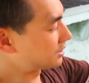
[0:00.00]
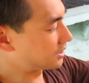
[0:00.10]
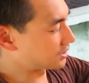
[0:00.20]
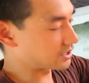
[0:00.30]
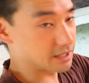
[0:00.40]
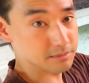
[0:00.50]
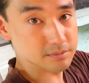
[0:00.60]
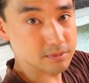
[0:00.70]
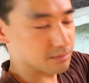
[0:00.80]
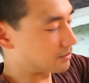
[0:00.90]
As you can see,
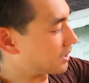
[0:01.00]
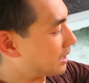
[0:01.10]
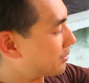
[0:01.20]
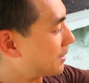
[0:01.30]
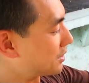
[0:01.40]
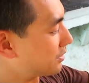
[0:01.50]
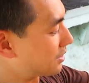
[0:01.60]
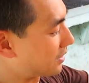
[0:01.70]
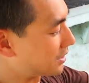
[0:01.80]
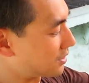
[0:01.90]
my cameraman's
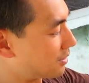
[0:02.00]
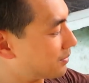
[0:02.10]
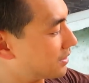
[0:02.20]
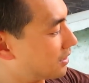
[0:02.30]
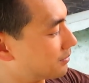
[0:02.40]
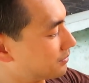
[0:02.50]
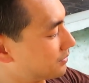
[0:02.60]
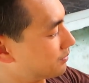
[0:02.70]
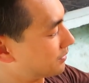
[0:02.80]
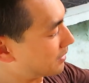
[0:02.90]
doing a great job, but
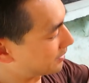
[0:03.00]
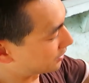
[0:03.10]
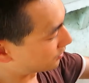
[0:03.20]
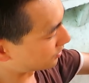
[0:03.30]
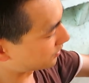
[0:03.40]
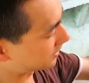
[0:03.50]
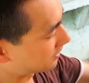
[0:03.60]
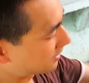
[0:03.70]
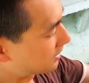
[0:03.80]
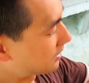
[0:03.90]
I'm maybe a little
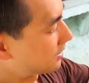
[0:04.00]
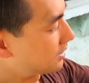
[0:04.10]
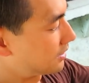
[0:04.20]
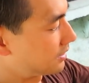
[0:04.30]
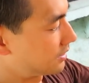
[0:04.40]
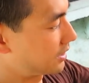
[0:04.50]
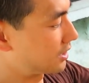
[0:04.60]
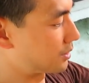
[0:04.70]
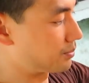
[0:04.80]
awkward. He